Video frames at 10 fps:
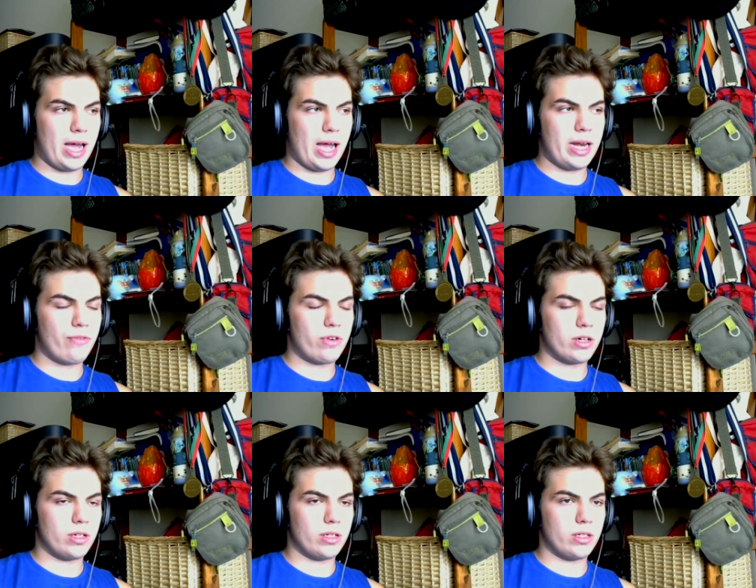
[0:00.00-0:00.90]
I
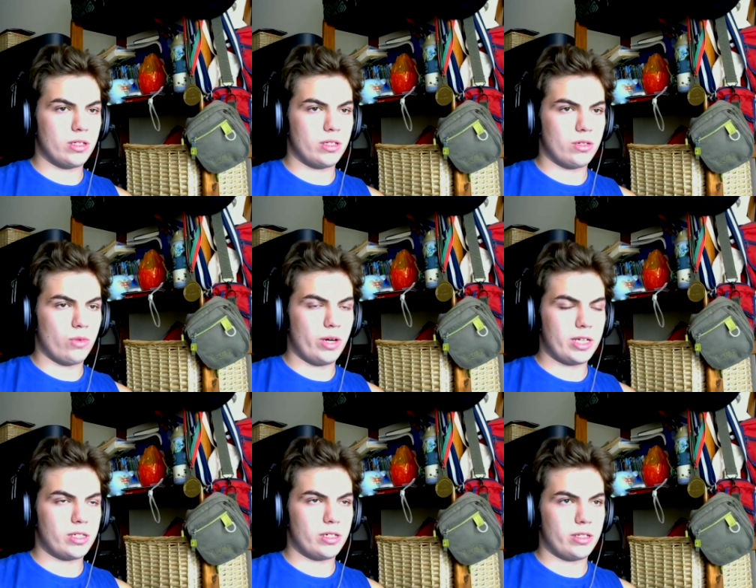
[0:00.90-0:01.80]
never, when I
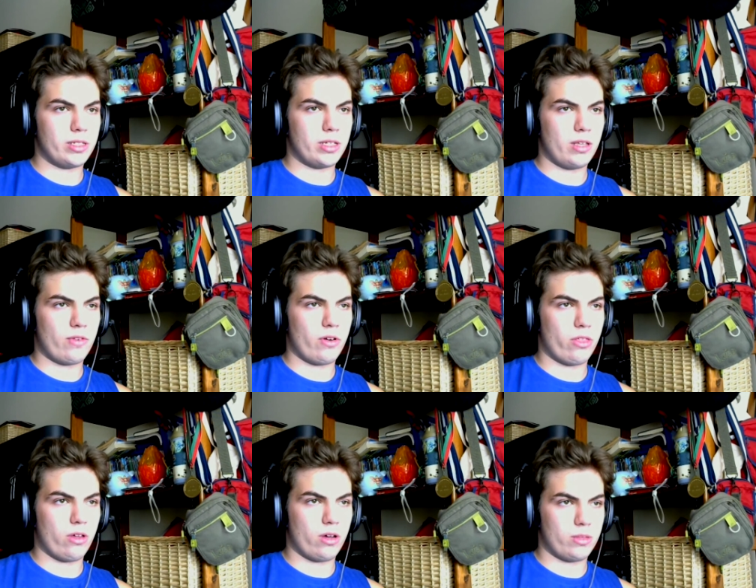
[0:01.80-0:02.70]
started this, I never
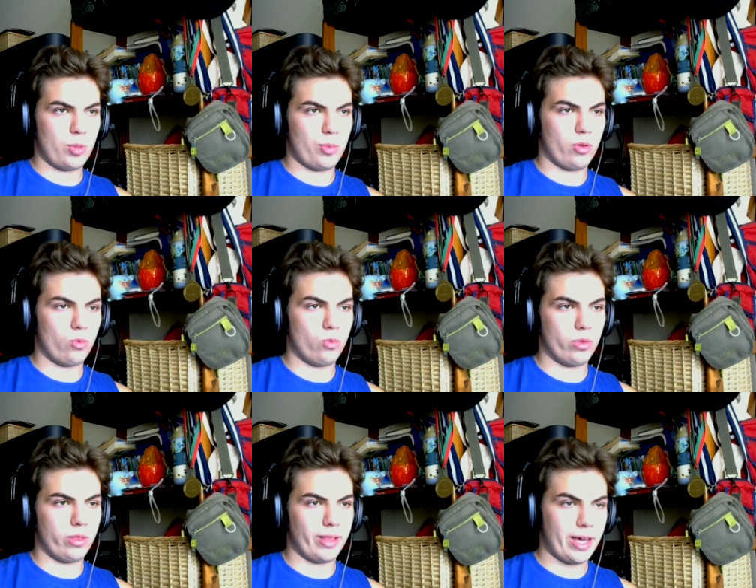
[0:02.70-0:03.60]
thought people
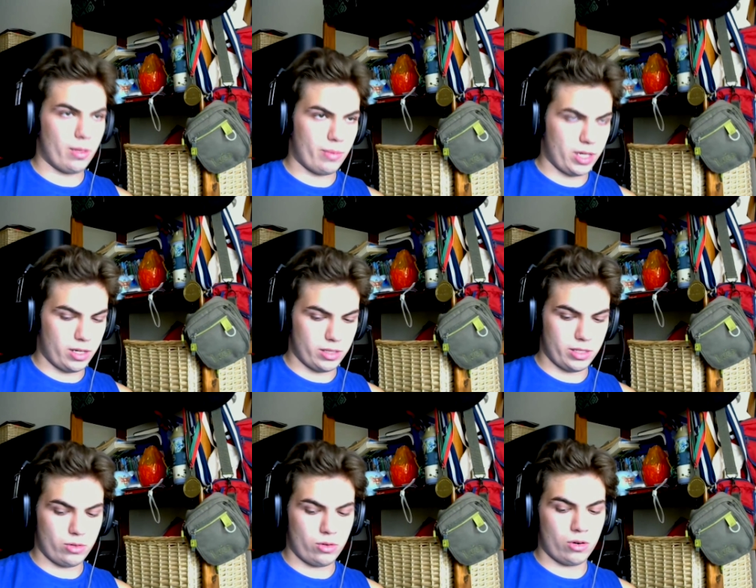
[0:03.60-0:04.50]
would like my content
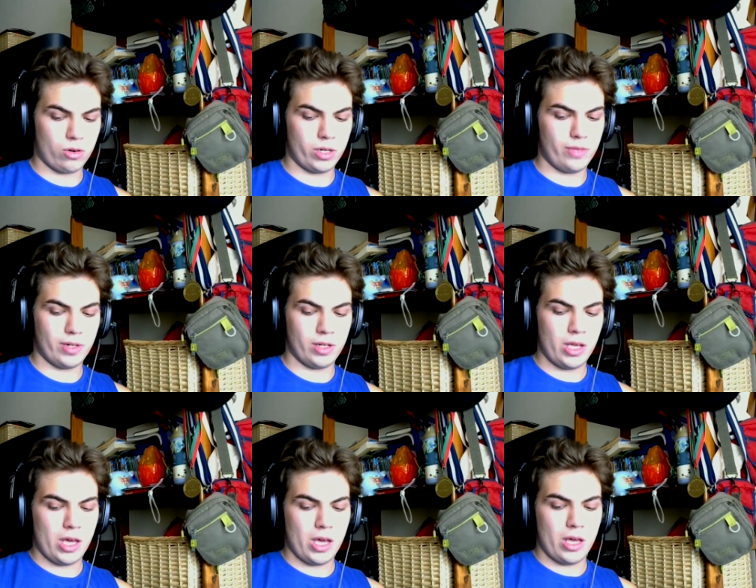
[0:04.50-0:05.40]
or, or even
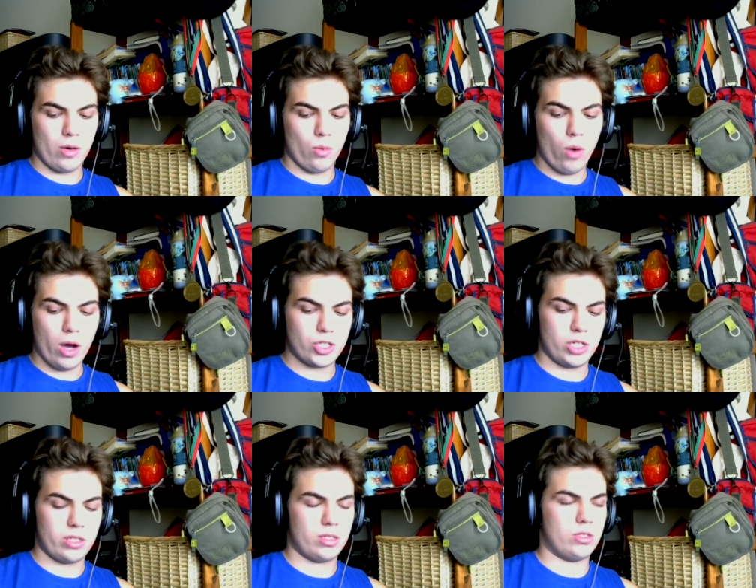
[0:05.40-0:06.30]
watch
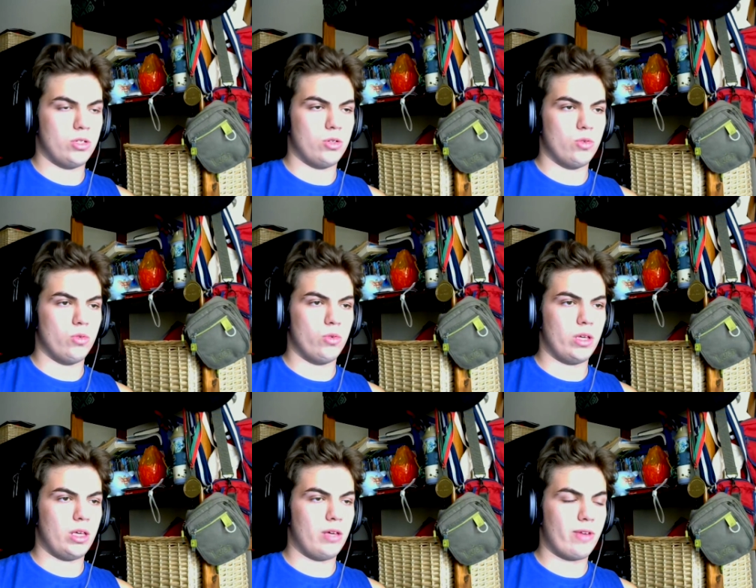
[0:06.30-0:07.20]
it to,
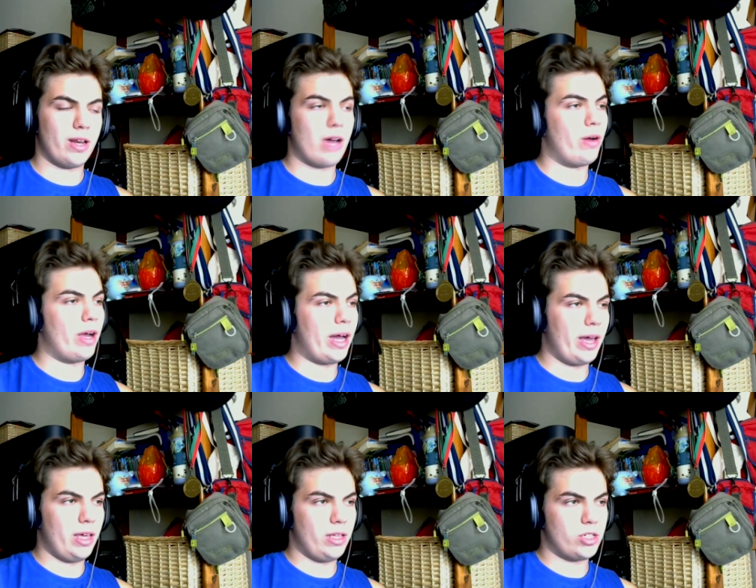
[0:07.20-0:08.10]
even now I,
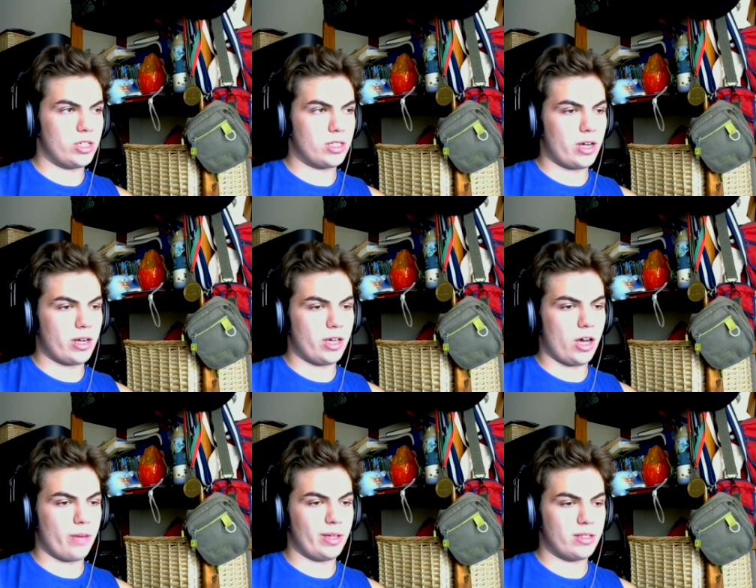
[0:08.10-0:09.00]
I just got a
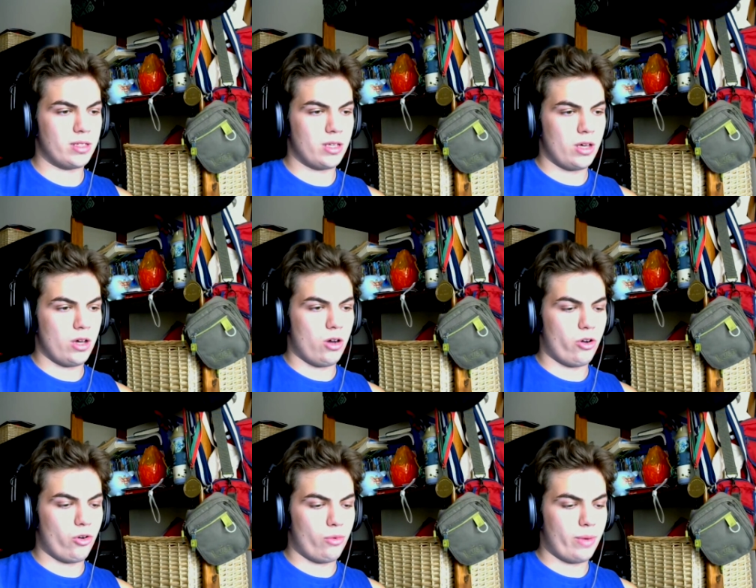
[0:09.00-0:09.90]
comment
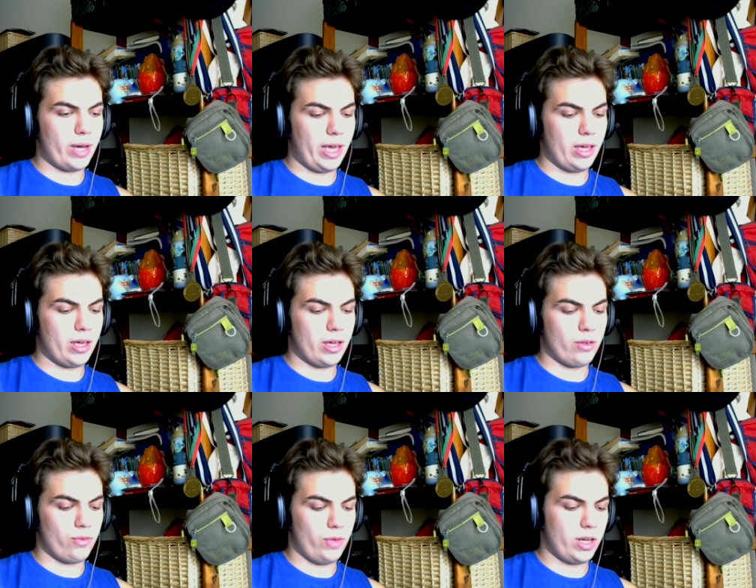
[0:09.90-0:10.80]
on my
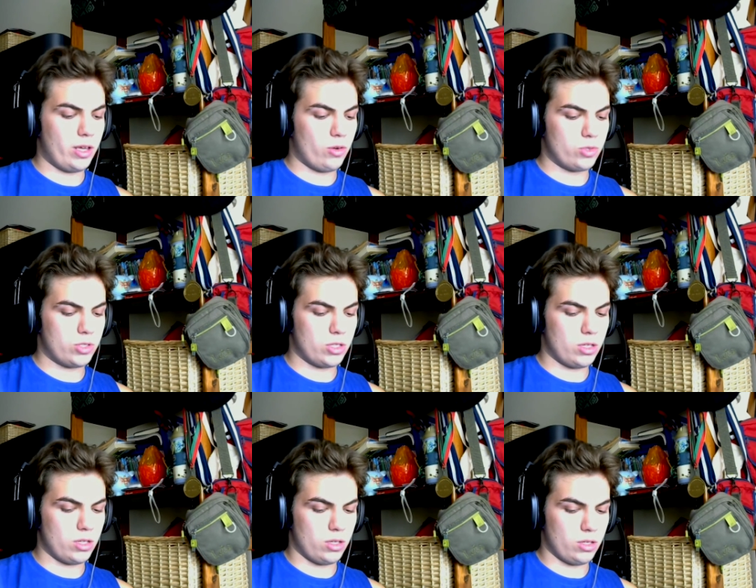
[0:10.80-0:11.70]
uh, videos
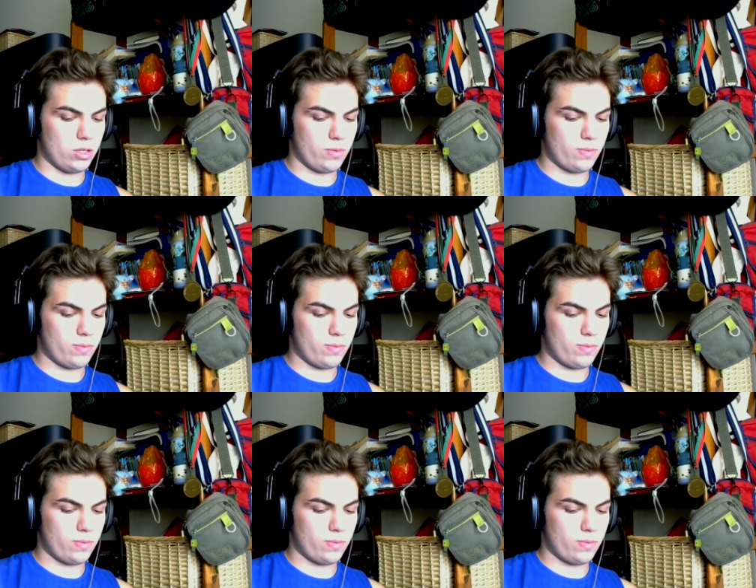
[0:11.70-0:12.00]
uh,